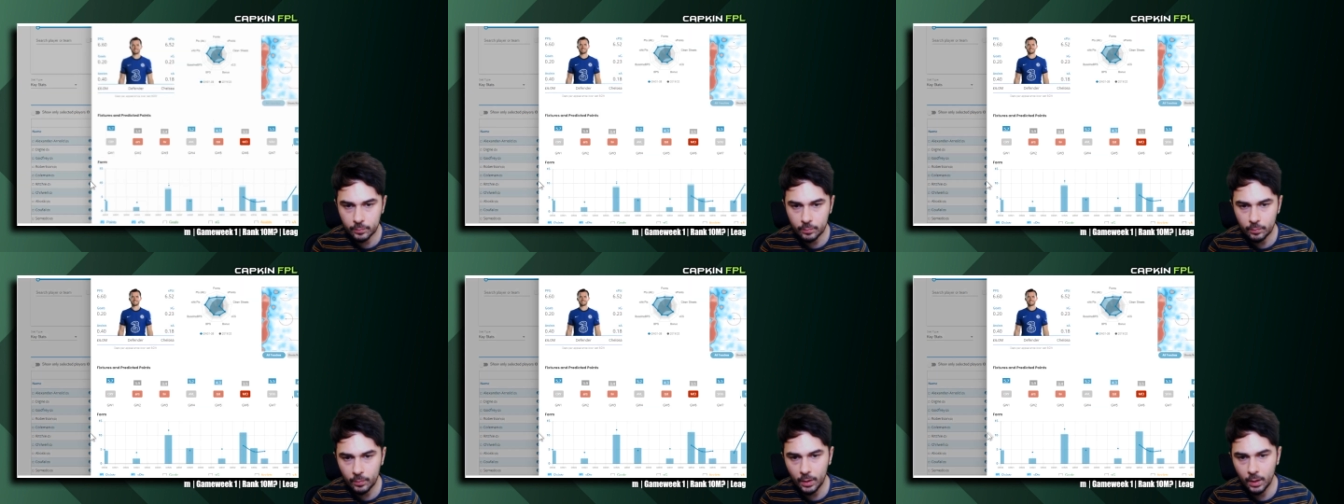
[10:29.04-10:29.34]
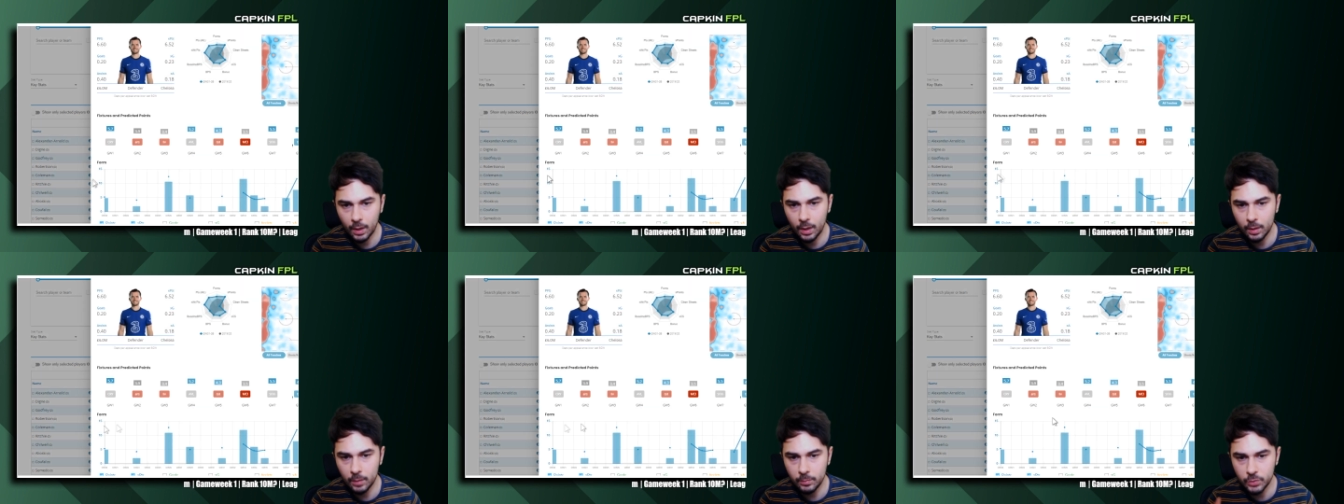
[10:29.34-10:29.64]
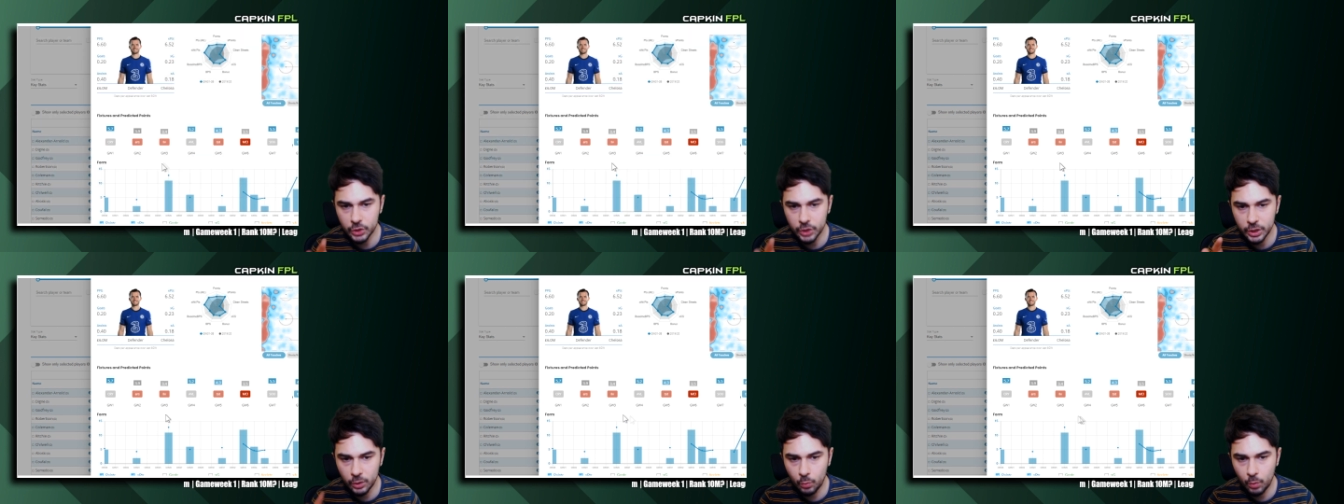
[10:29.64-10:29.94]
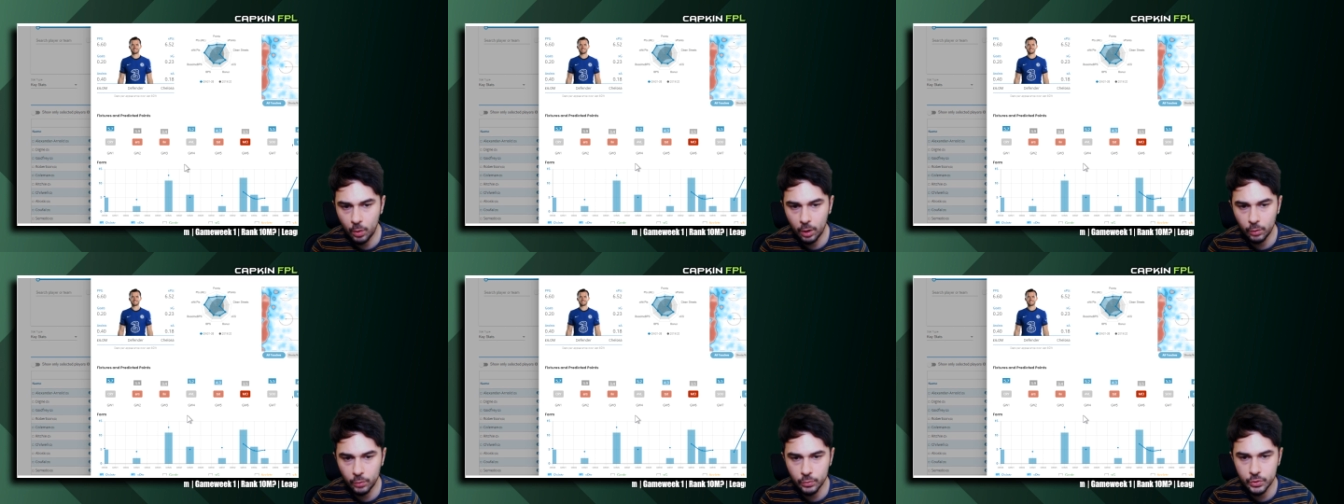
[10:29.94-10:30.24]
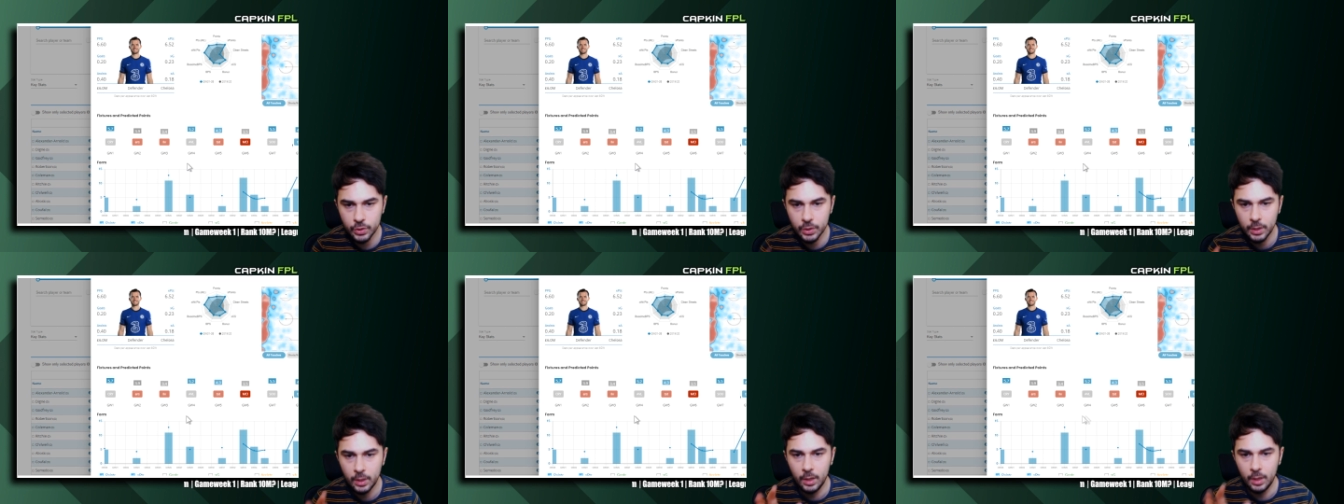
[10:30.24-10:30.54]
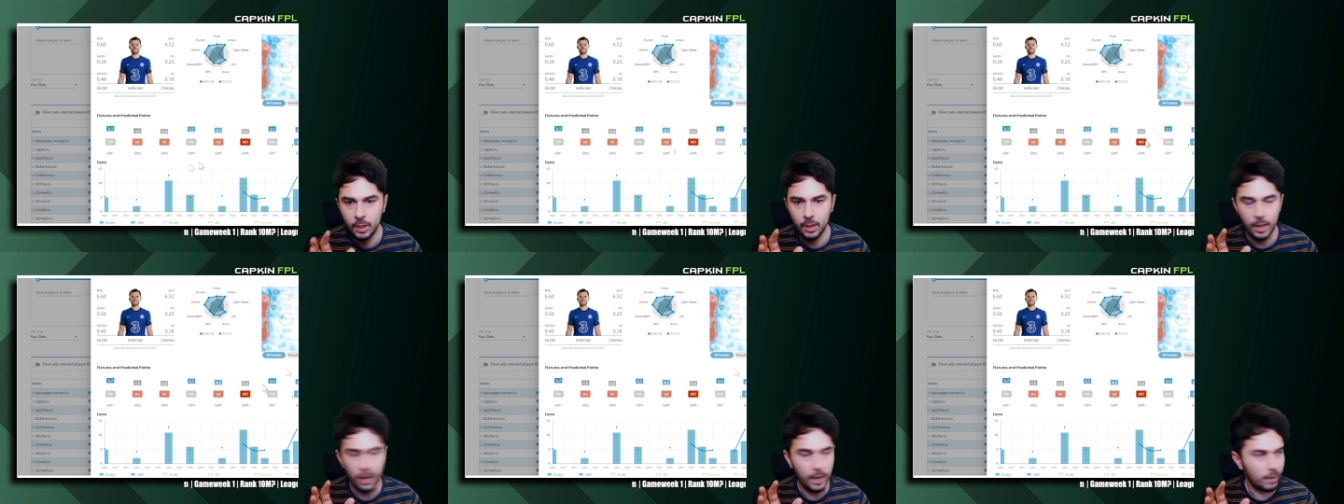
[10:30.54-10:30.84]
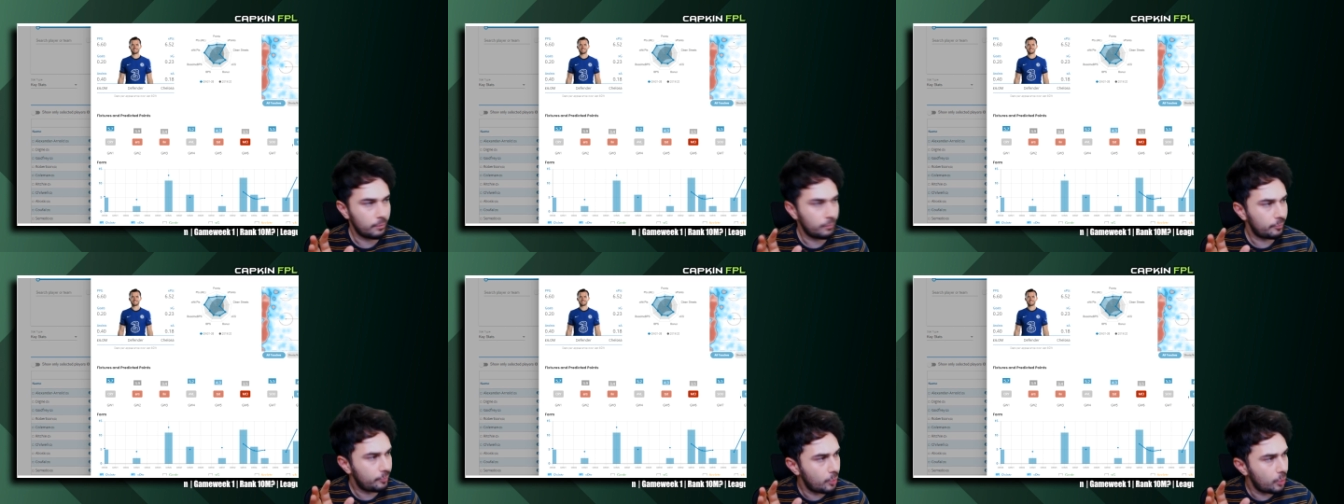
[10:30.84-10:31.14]
Um, Chilwell's
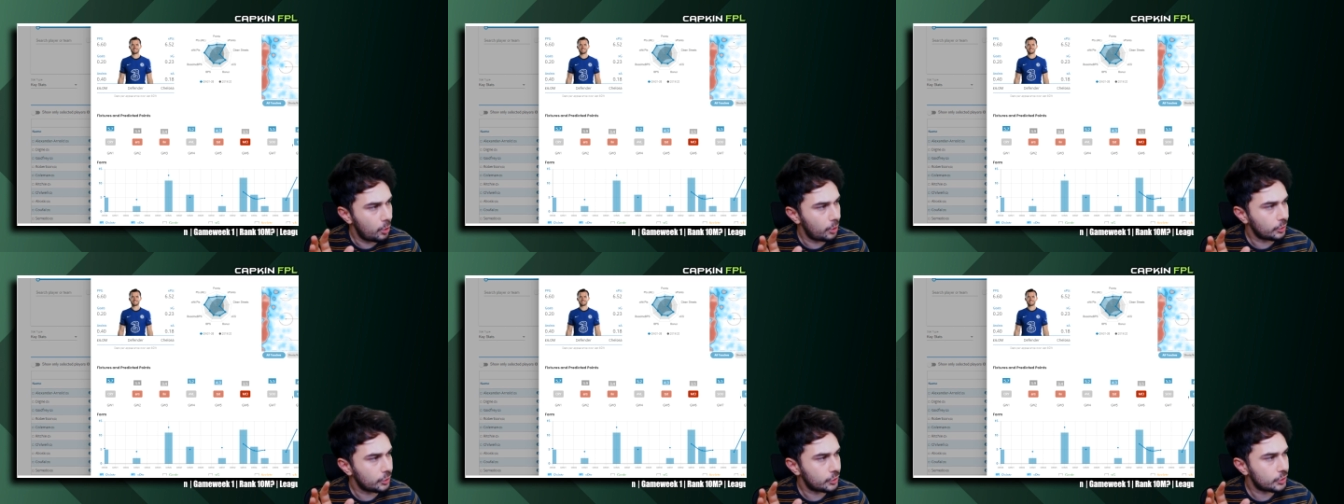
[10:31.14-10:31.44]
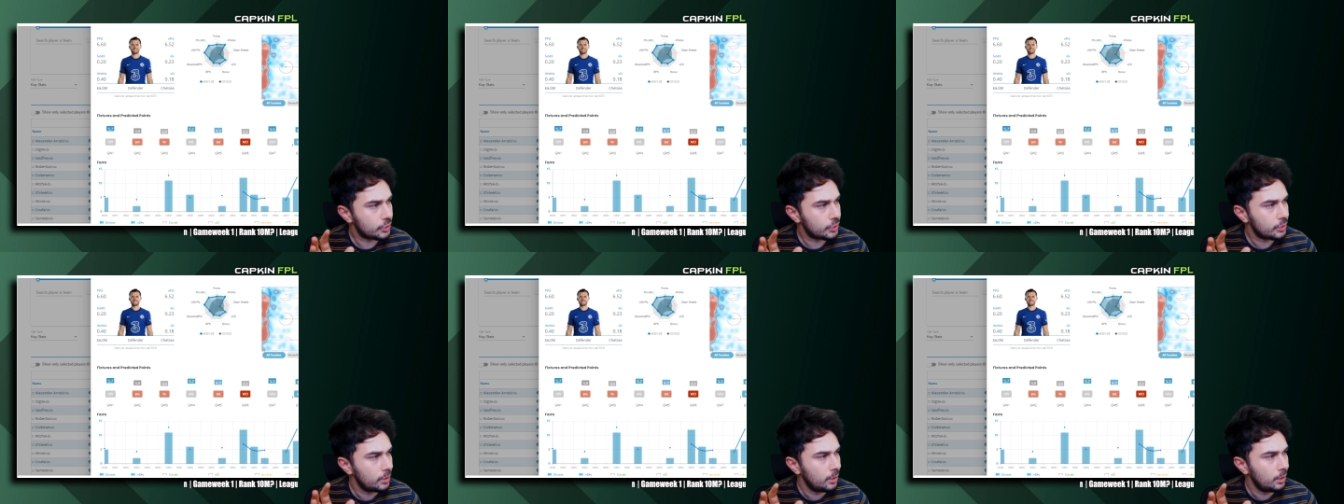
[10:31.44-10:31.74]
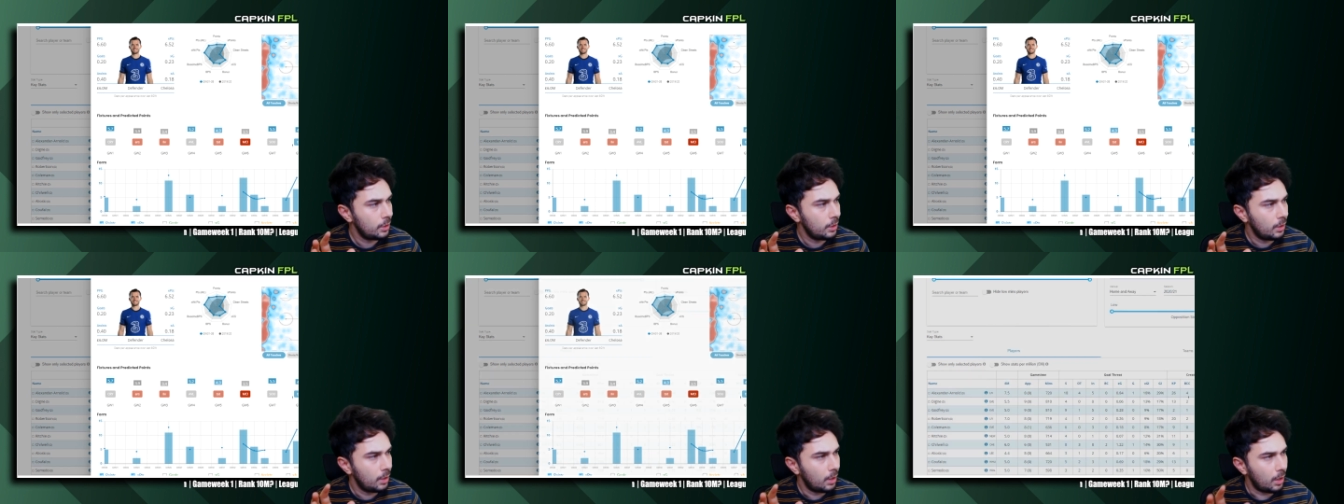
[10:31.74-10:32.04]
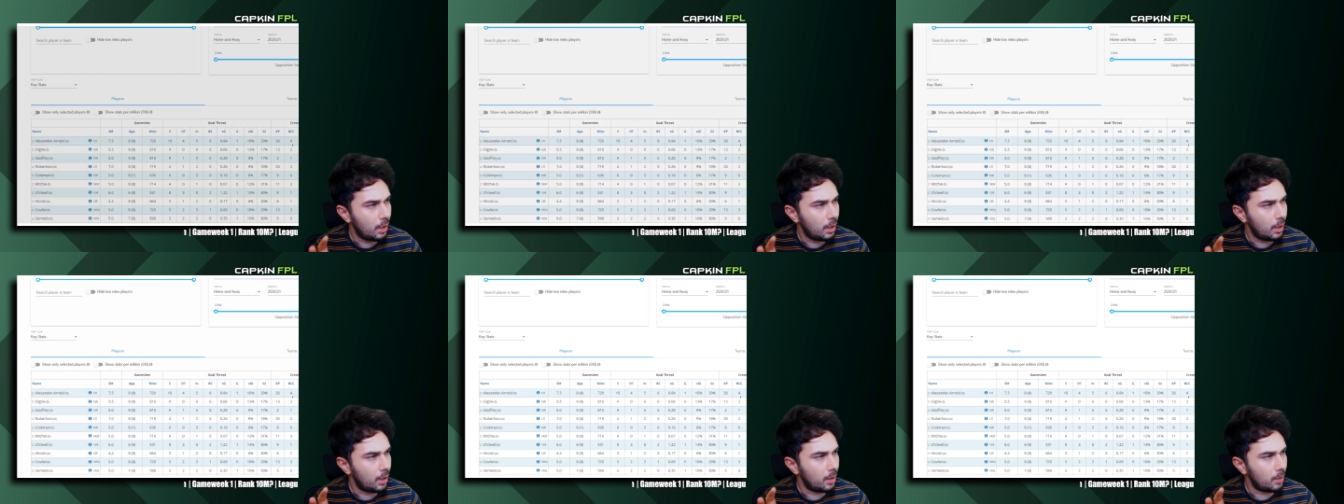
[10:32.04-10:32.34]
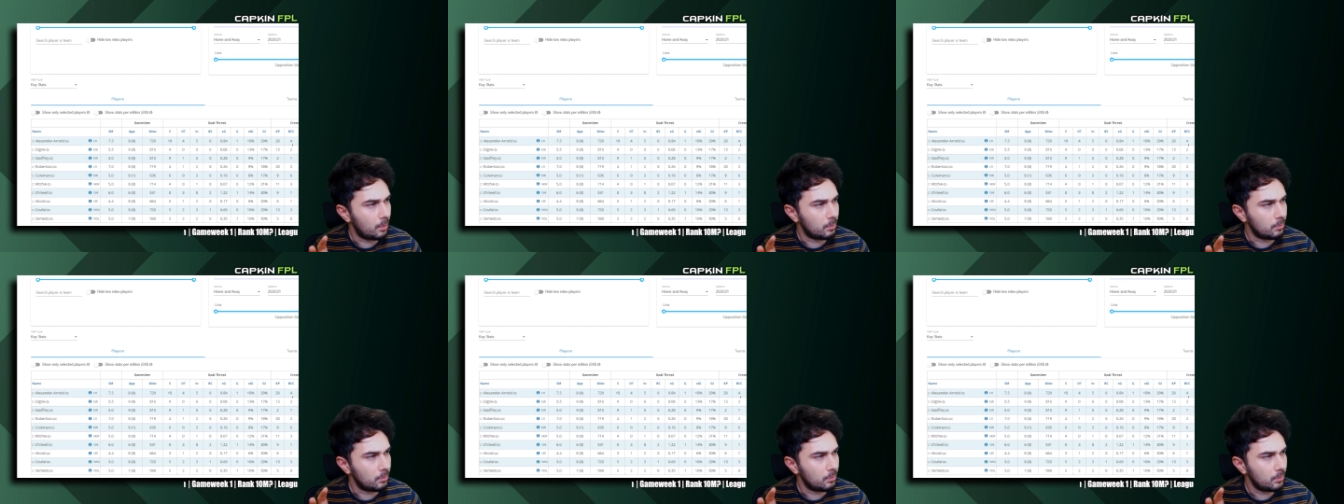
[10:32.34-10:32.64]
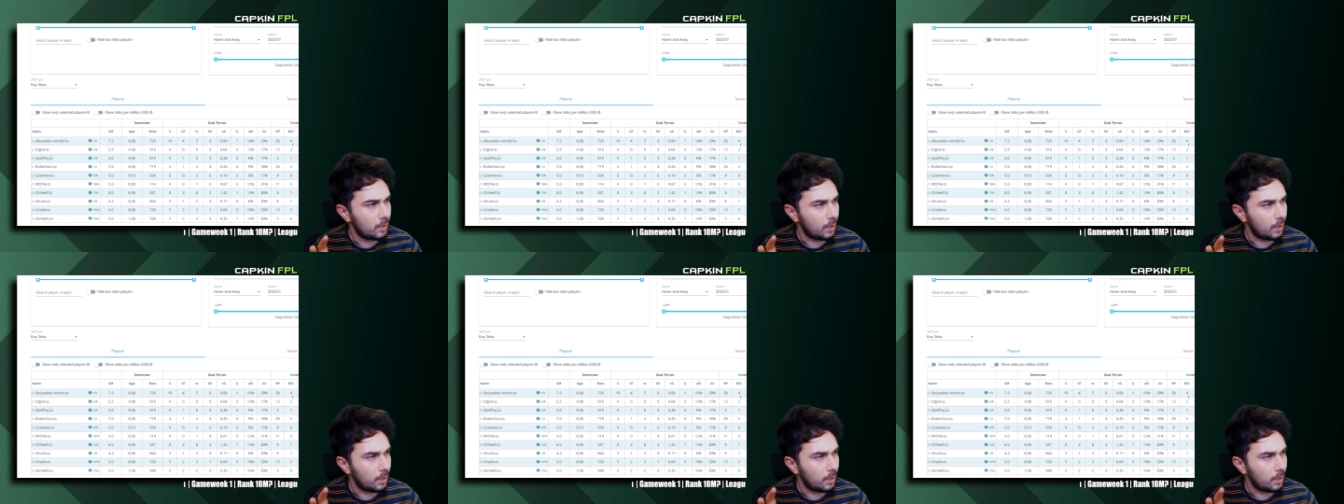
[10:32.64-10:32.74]
like first um, like